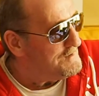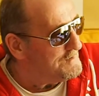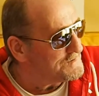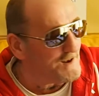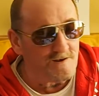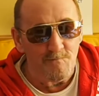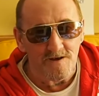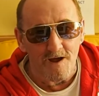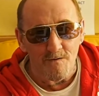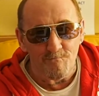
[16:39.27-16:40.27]
sending me
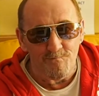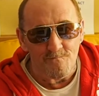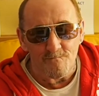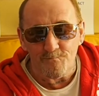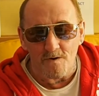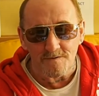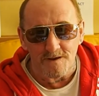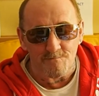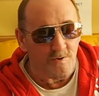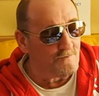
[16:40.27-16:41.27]
down
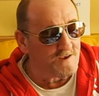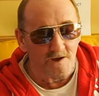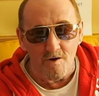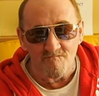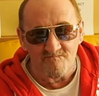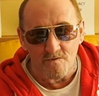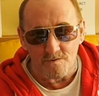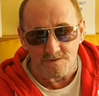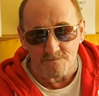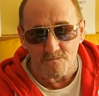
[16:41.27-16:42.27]
Ponty golf
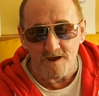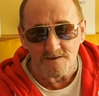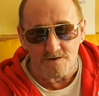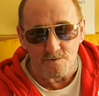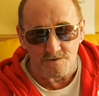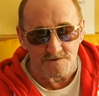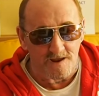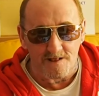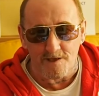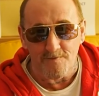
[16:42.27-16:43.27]
course and race course and saying
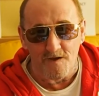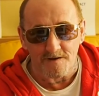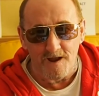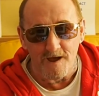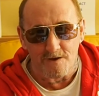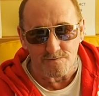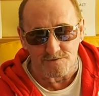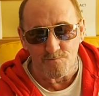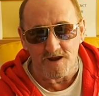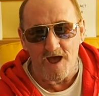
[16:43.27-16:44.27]
clean that dike because
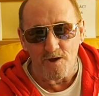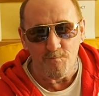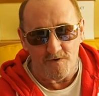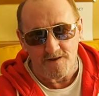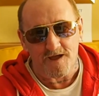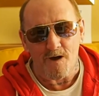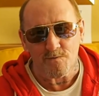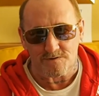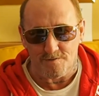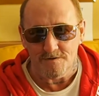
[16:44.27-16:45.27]
somebody high up in
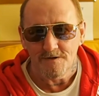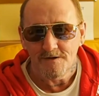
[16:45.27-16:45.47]
council